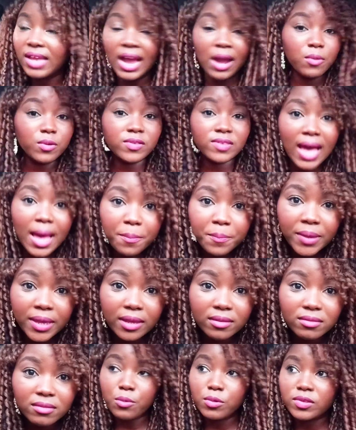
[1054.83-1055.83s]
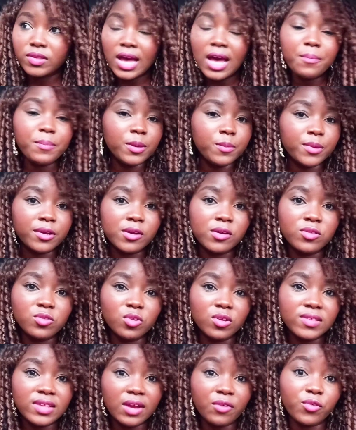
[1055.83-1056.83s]
I was happy. I was happy because
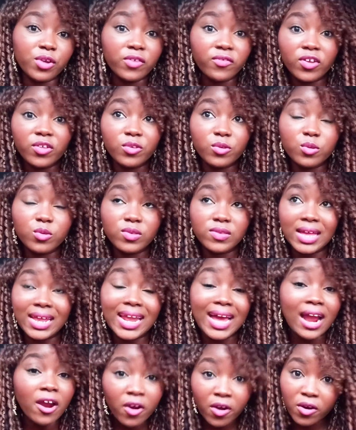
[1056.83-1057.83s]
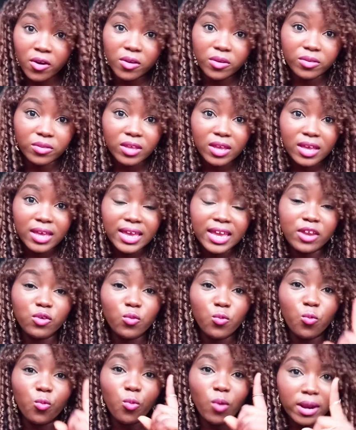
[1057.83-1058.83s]
those are revenues that I earned
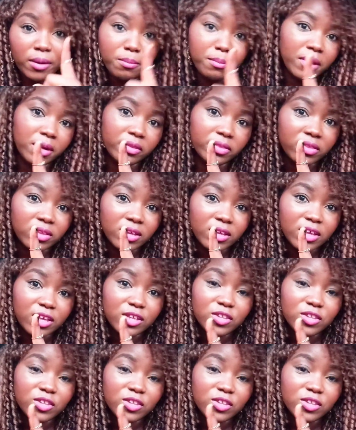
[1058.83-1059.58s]
in 1 month.